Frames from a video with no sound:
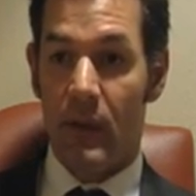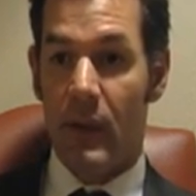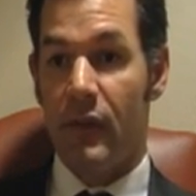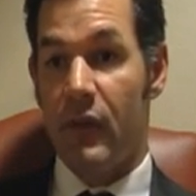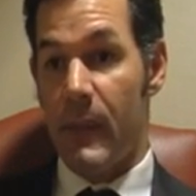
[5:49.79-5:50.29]

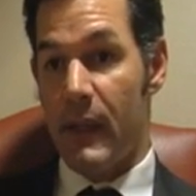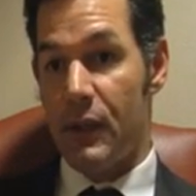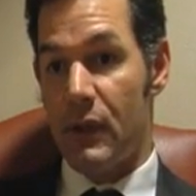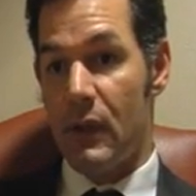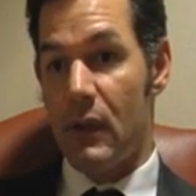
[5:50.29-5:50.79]

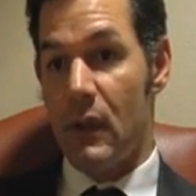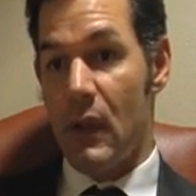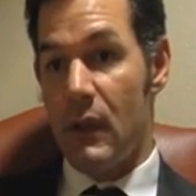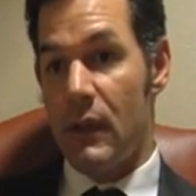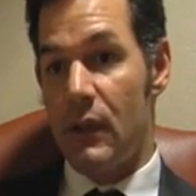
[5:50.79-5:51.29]
information
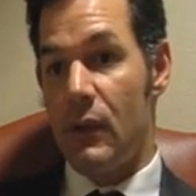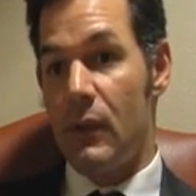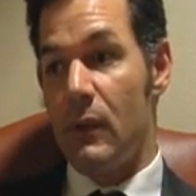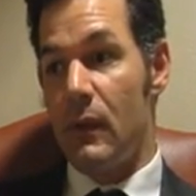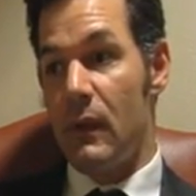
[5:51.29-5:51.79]

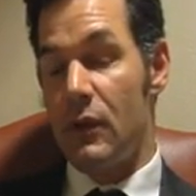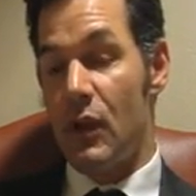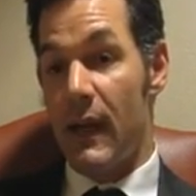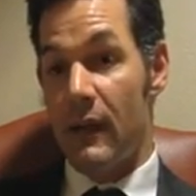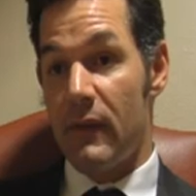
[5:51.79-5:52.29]
to
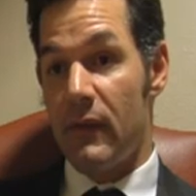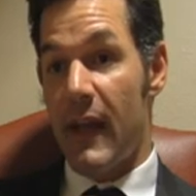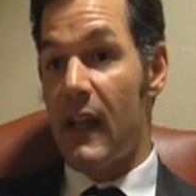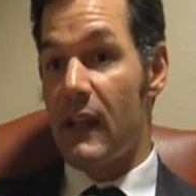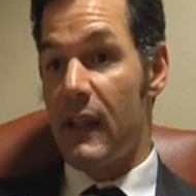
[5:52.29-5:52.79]
try to
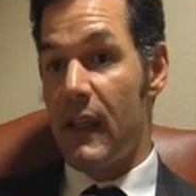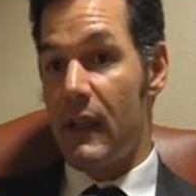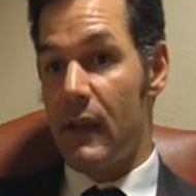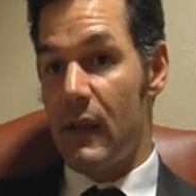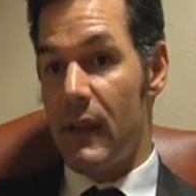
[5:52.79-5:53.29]
validate